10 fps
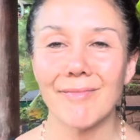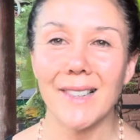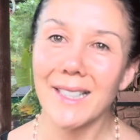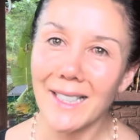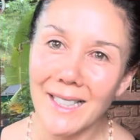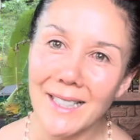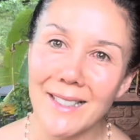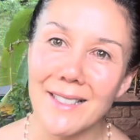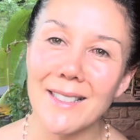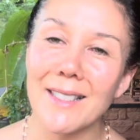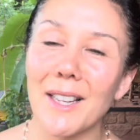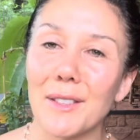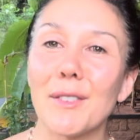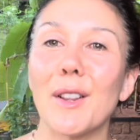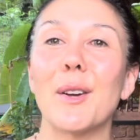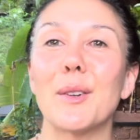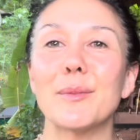and ease and flow.